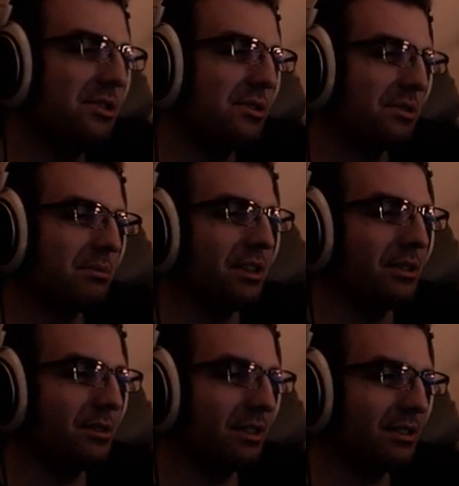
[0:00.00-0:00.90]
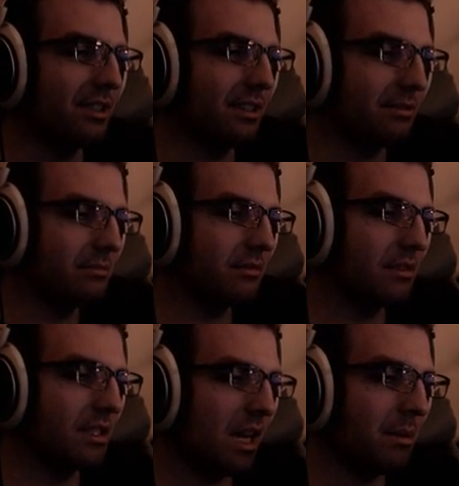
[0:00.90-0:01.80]
It's pretty interesting.
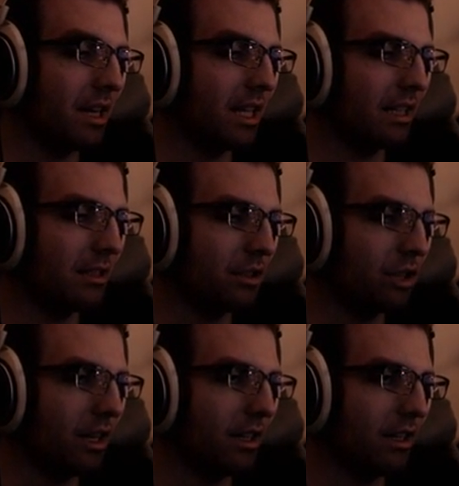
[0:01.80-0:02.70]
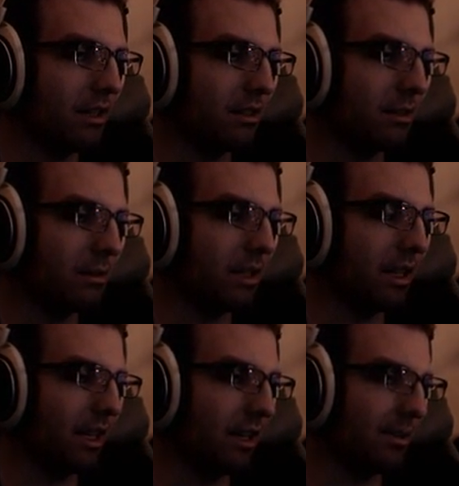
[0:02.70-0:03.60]
I mean, I like the giant,
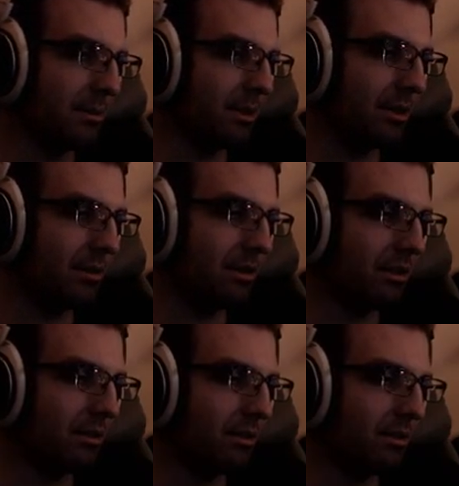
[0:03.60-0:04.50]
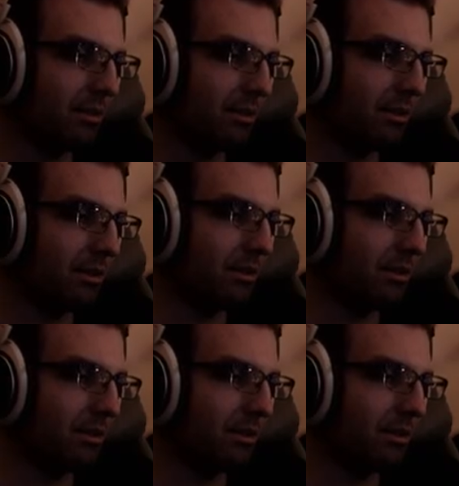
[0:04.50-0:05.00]
intimidating SMT3 of Lucifer too.